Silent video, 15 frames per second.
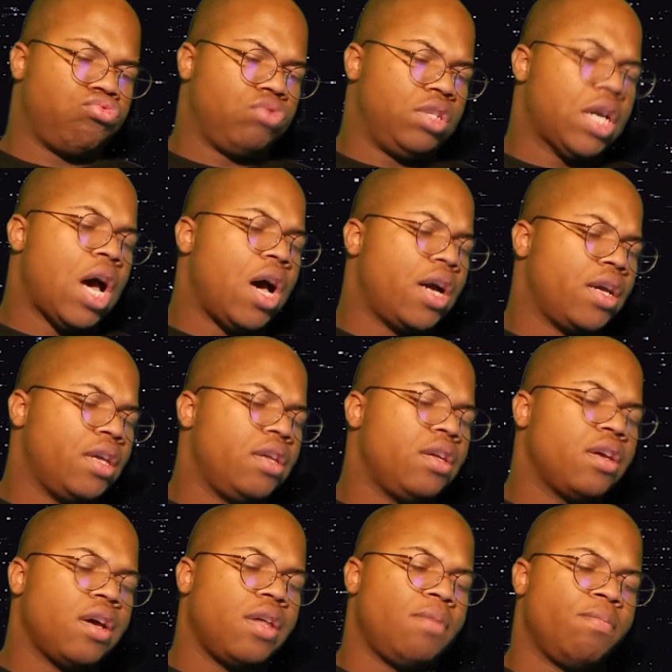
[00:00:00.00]
Daki,
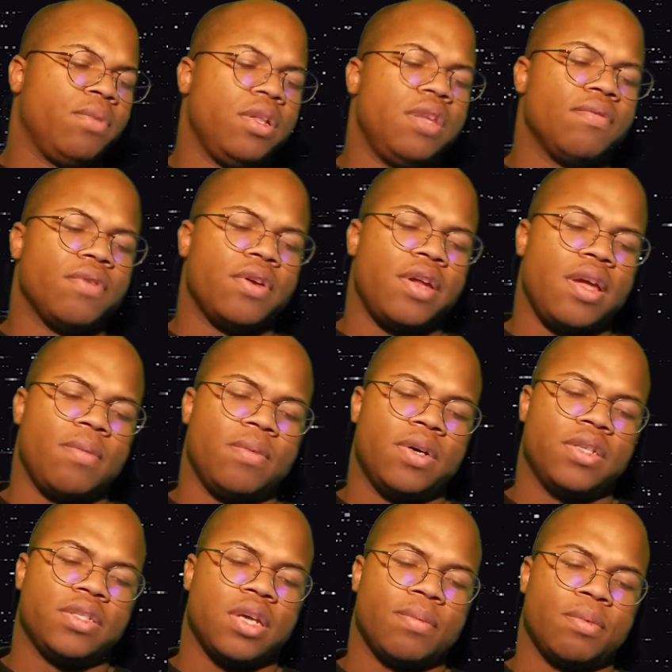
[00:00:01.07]
I believe her name
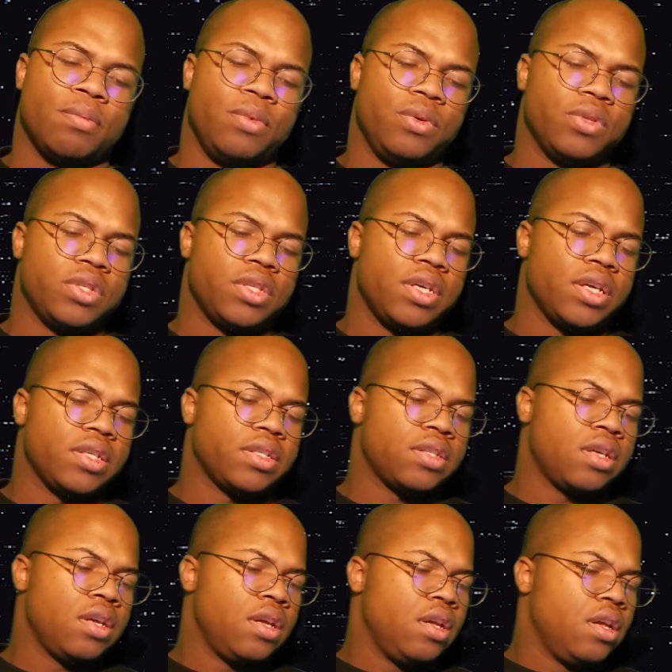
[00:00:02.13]
was, Upper Moon 6.
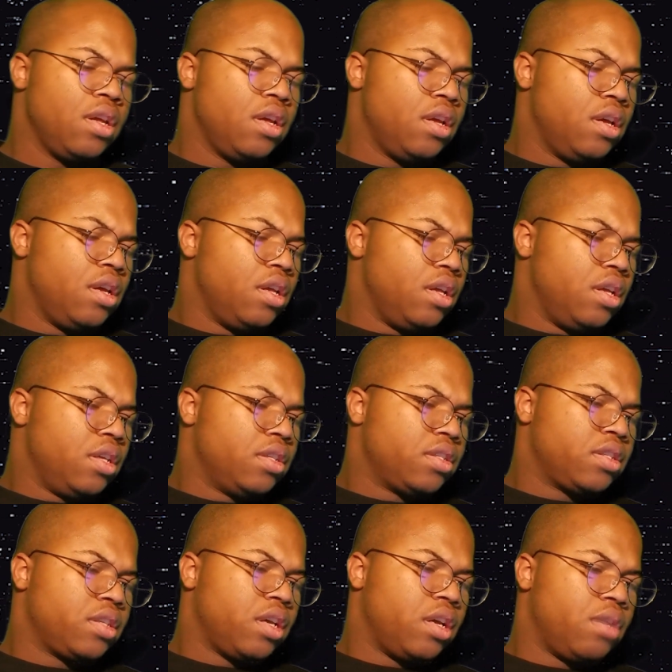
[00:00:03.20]

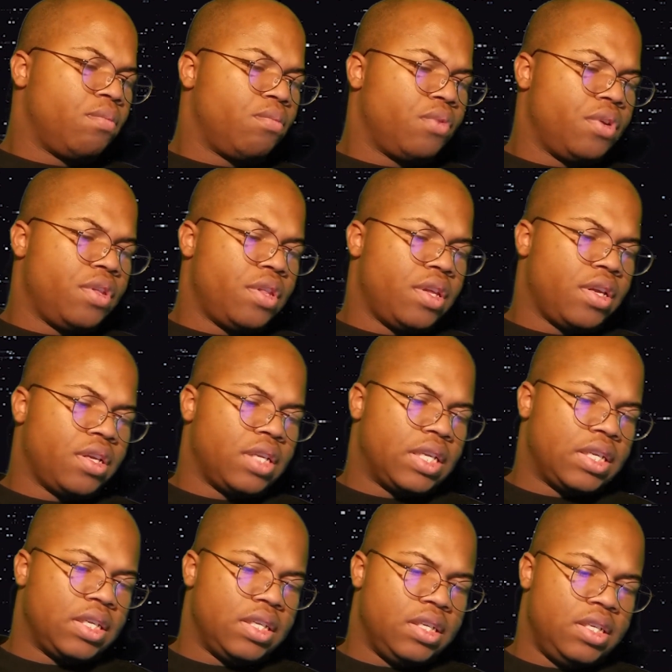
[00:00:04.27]
Sun Breathing,
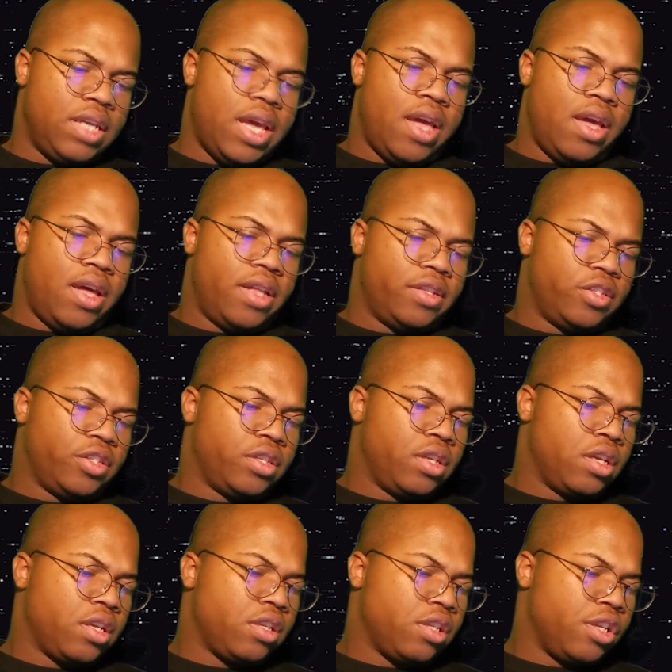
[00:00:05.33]
Dance,
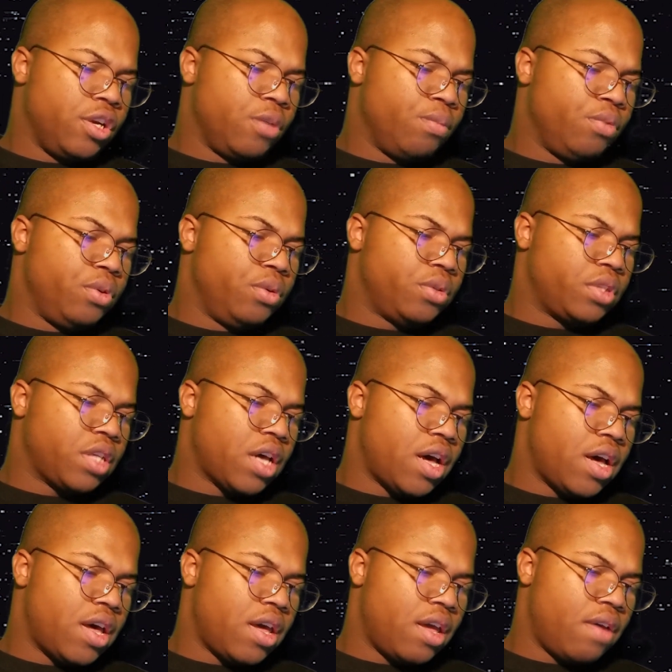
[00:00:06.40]
Clear Blue
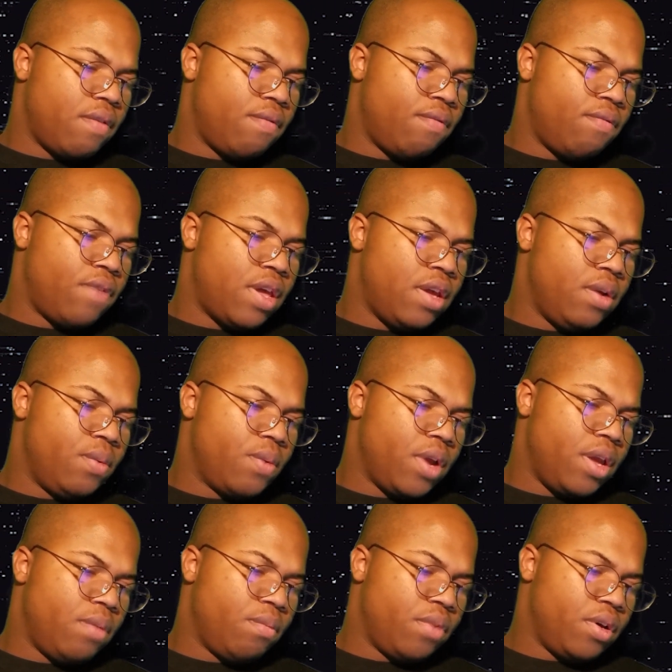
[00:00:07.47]
Sky, Fake
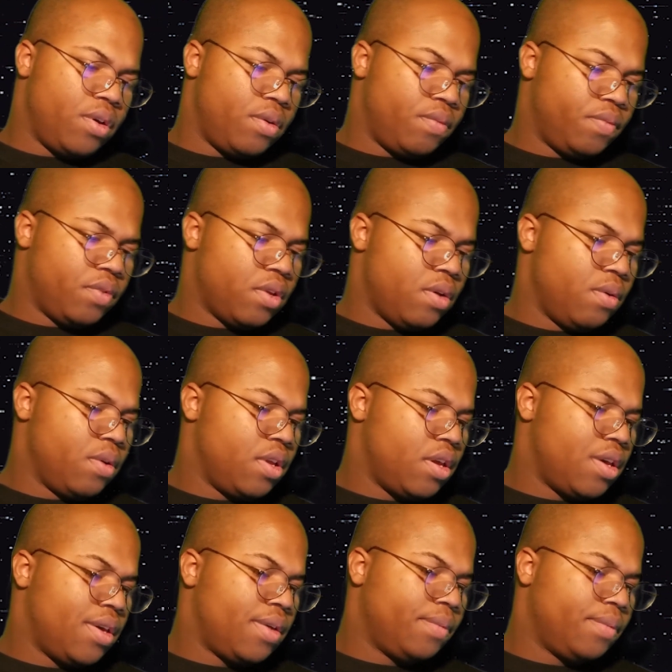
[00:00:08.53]
Rainbow. Okay.